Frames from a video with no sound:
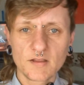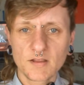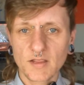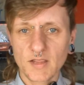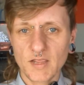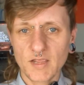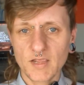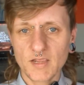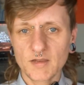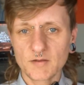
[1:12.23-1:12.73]

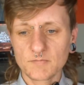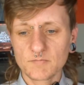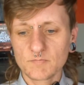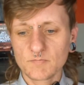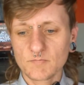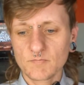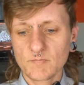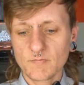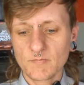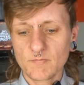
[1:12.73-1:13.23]

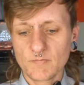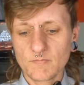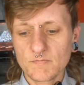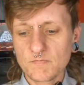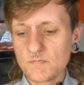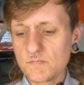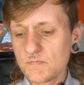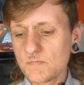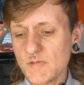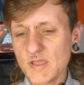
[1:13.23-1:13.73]
and
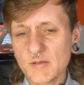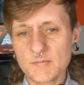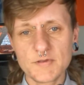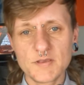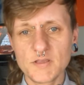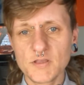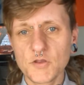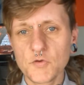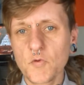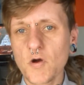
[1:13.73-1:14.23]
maybe
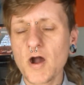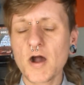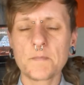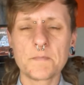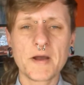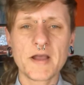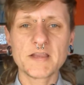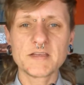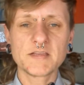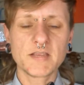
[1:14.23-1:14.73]
you want
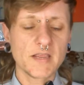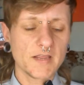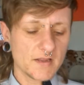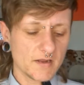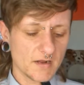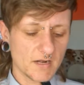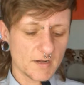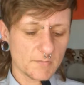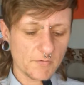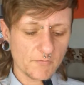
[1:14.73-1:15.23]
my take
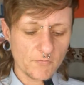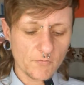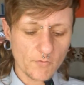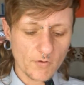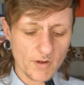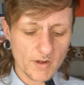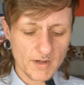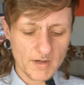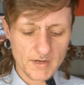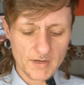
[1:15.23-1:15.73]
on it
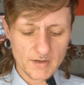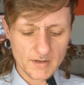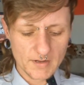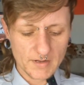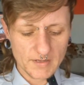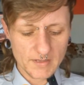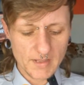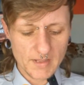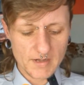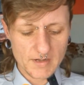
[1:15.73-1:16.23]
before I
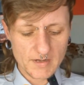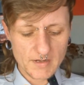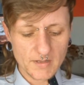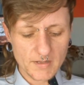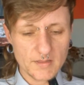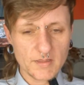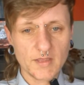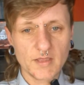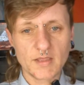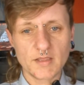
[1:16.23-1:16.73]
get into
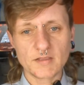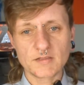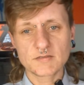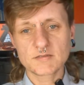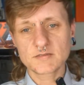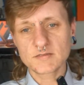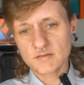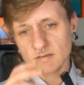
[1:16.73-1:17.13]
things?